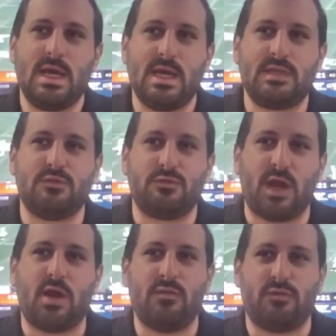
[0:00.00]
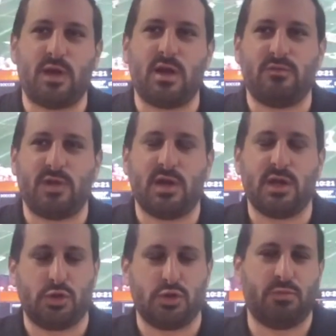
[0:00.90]
It's a very, very,
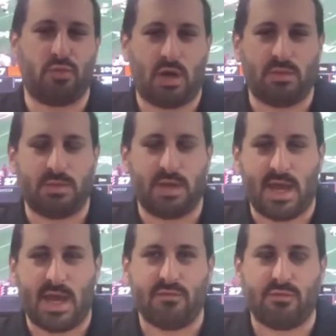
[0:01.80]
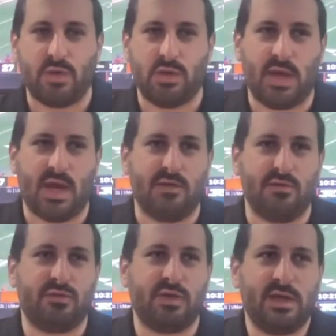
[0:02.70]
very good problem to have when you
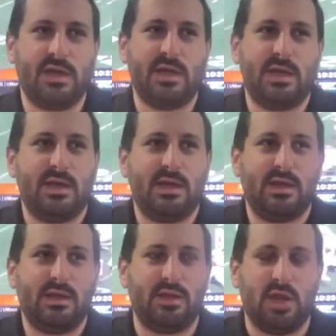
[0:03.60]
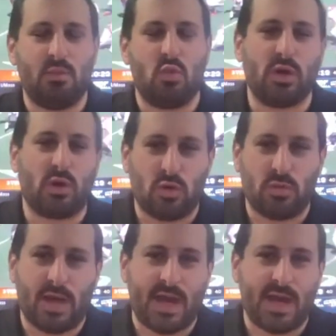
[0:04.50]
have the number one
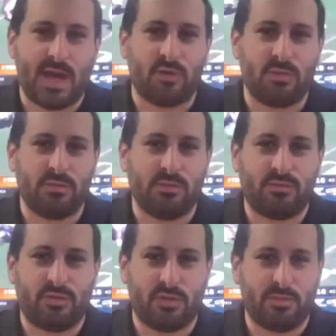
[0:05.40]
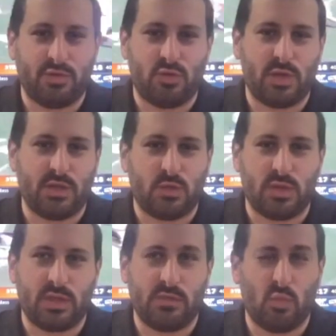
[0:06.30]
quarterback from the
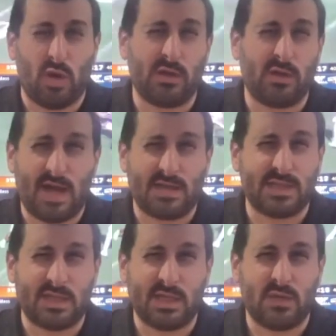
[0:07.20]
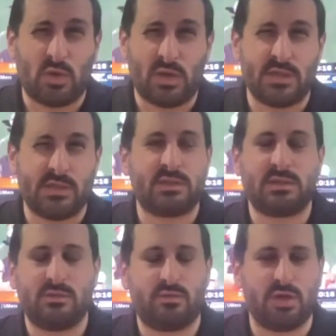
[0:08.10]
2021 class, I think it
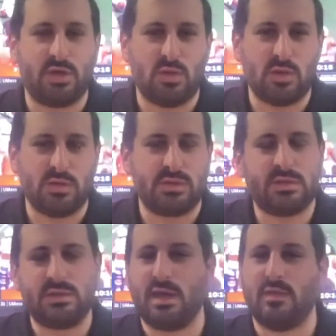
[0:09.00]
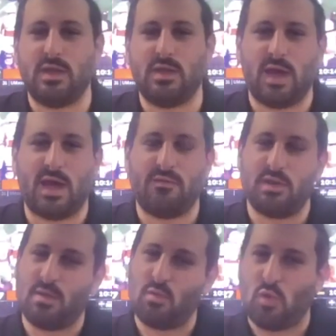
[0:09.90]
was, for Ewers, and then you have
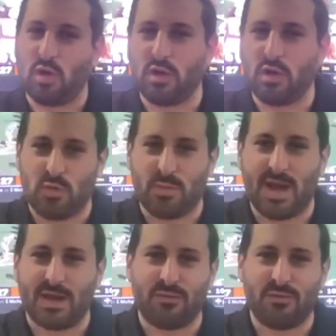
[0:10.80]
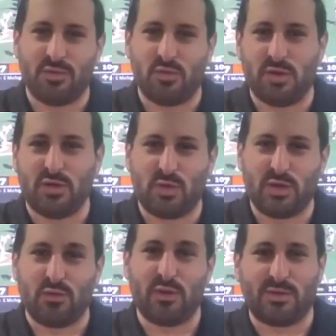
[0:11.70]
the number one quarterback from the
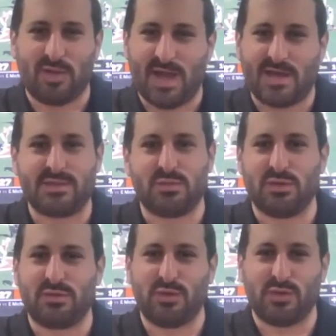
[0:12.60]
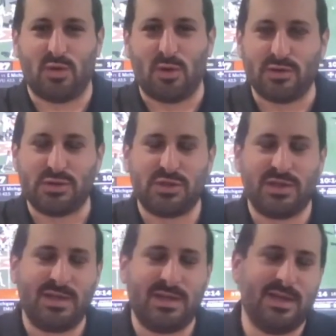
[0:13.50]
2023 class with Arch.
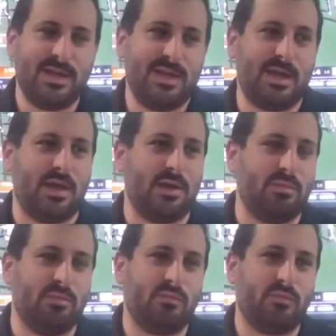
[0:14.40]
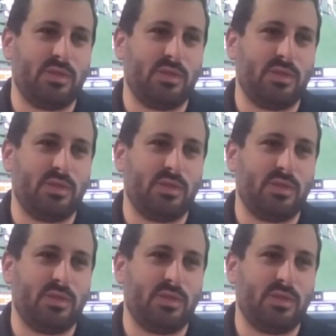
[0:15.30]
Um,